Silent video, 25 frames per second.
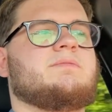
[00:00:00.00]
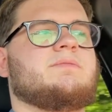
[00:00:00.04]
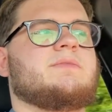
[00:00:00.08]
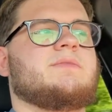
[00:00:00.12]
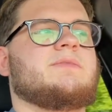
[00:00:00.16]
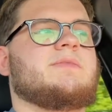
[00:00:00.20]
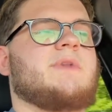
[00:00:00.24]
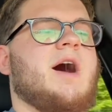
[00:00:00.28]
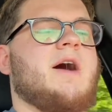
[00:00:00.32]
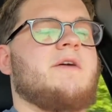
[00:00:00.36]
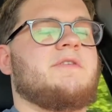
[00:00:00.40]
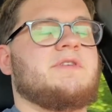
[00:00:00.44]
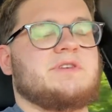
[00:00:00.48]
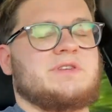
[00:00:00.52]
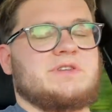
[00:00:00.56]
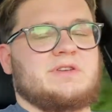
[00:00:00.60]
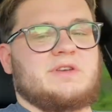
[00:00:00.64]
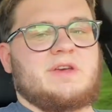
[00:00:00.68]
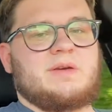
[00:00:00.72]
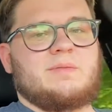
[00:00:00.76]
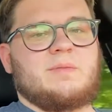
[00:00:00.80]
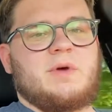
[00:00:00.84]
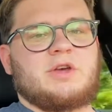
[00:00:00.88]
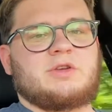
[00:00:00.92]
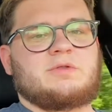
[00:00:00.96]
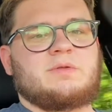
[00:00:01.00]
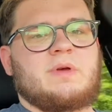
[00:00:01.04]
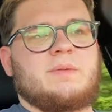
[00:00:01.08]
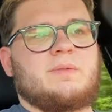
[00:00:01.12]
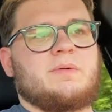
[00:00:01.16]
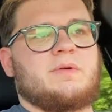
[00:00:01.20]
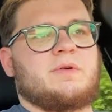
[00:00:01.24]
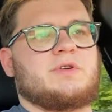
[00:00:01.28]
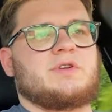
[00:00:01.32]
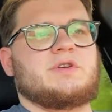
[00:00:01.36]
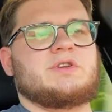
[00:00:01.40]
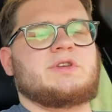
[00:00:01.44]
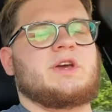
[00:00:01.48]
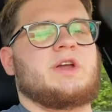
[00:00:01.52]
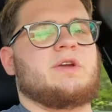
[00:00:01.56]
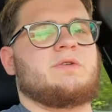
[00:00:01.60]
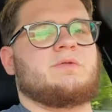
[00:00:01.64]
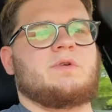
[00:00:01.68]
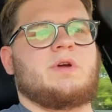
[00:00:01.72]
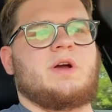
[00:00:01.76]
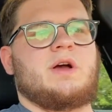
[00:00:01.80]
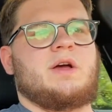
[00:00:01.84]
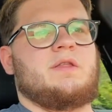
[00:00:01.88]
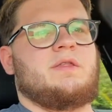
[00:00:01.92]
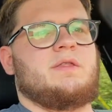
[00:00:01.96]
Obviously, most people are just going to
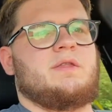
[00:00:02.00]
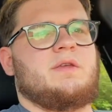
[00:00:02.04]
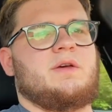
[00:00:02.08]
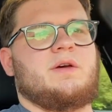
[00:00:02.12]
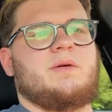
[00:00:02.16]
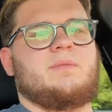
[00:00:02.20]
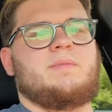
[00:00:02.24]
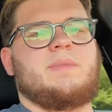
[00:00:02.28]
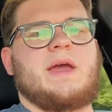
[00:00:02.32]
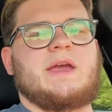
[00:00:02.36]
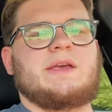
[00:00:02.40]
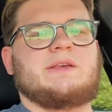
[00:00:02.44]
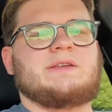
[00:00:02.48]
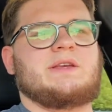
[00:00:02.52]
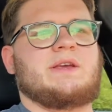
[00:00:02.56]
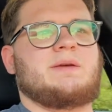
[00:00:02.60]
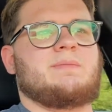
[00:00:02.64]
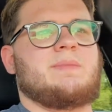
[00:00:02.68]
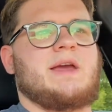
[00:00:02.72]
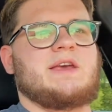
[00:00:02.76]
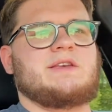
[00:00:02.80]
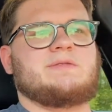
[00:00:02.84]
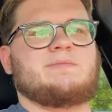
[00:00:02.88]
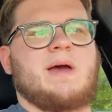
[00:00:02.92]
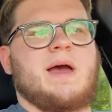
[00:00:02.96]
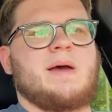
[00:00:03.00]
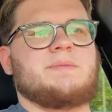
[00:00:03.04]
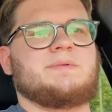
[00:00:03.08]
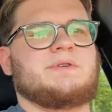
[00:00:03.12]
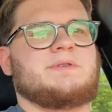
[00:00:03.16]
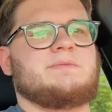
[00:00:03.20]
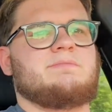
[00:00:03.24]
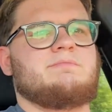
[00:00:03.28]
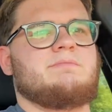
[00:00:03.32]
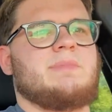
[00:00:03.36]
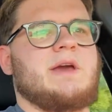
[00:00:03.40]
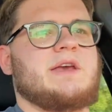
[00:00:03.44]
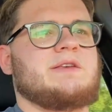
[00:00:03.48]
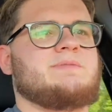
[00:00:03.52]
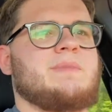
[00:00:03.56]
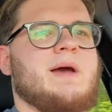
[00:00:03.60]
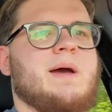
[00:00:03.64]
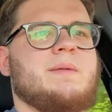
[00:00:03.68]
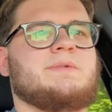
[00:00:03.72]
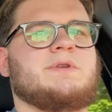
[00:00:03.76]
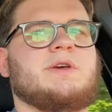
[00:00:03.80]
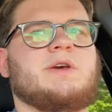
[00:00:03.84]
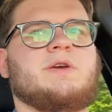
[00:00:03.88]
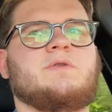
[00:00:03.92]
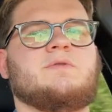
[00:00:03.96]
run the basic base map
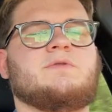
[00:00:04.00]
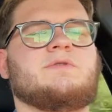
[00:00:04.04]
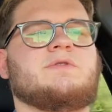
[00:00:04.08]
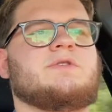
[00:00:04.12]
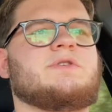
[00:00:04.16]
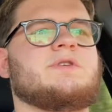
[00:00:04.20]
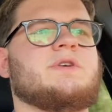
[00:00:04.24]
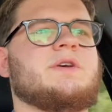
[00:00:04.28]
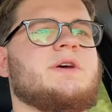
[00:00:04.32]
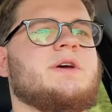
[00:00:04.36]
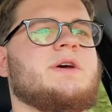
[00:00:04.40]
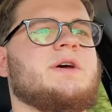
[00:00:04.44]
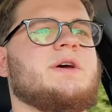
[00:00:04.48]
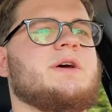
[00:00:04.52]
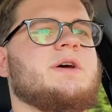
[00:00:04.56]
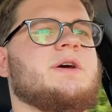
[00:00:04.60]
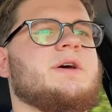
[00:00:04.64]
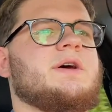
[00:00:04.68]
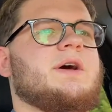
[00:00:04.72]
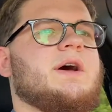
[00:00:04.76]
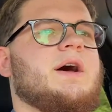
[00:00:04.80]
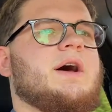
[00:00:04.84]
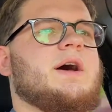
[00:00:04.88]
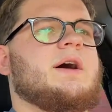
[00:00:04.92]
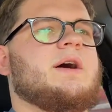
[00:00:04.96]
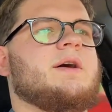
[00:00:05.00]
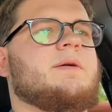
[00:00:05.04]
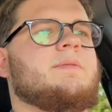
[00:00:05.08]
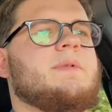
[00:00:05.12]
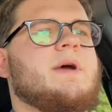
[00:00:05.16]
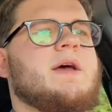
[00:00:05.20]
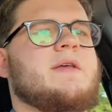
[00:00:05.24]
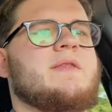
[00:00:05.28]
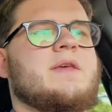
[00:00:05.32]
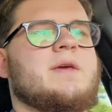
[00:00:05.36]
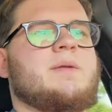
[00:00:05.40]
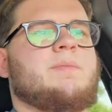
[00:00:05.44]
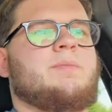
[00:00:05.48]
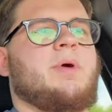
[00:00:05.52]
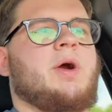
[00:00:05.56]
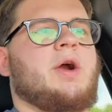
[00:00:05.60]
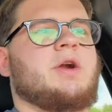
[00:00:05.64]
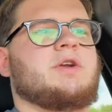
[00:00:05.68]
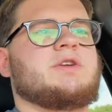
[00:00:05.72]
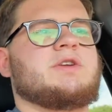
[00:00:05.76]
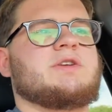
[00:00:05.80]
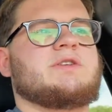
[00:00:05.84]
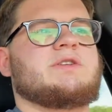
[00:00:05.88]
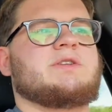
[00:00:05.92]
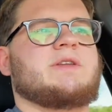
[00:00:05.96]
tunes, and then
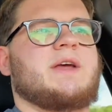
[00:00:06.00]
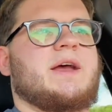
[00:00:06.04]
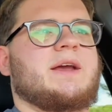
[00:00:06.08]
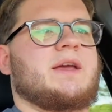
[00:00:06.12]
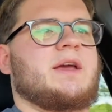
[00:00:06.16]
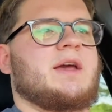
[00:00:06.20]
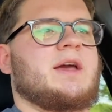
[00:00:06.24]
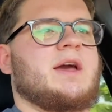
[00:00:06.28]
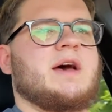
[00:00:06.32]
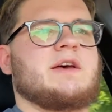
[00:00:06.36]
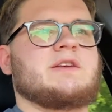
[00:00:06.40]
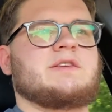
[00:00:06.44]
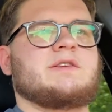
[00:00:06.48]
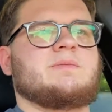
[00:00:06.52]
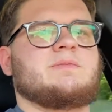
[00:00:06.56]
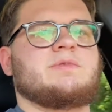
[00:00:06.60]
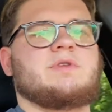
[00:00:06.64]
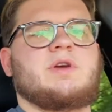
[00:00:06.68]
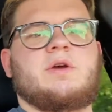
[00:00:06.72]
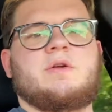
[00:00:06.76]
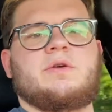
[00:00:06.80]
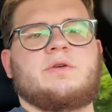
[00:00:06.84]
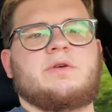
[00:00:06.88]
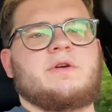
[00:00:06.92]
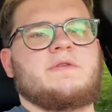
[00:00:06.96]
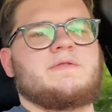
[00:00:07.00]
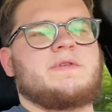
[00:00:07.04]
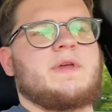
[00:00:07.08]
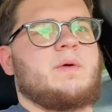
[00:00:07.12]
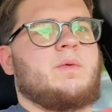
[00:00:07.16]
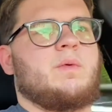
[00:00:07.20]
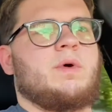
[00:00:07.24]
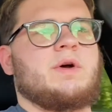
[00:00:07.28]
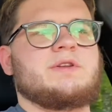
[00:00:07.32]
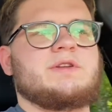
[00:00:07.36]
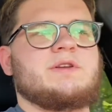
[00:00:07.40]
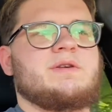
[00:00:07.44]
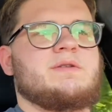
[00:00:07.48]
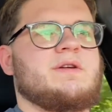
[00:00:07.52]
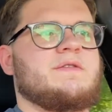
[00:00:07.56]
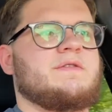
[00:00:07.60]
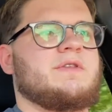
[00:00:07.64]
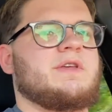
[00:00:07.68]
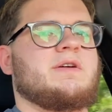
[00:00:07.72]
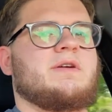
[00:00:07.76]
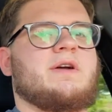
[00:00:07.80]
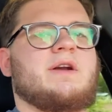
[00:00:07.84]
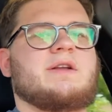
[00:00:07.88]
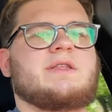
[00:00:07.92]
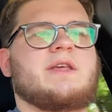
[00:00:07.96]
purchase like a custom tuner if they want to and
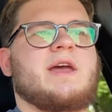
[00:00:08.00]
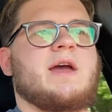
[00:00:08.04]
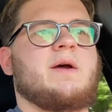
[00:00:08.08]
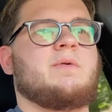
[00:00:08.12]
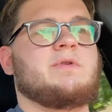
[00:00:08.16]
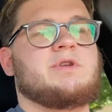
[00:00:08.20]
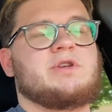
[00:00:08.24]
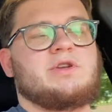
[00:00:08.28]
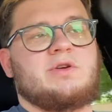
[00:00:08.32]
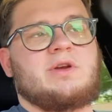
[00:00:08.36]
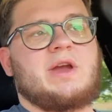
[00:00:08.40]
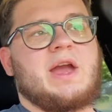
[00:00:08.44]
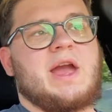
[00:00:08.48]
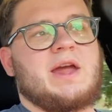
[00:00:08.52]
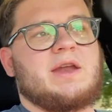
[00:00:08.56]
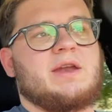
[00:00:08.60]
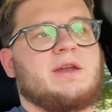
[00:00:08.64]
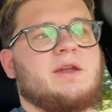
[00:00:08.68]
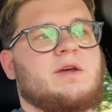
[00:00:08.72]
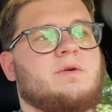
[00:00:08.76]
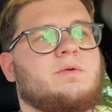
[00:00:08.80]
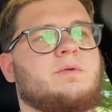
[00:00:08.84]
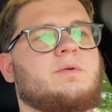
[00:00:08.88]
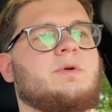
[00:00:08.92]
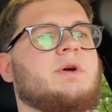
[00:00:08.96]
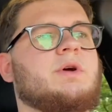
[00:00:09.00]
everything like that, which you can do.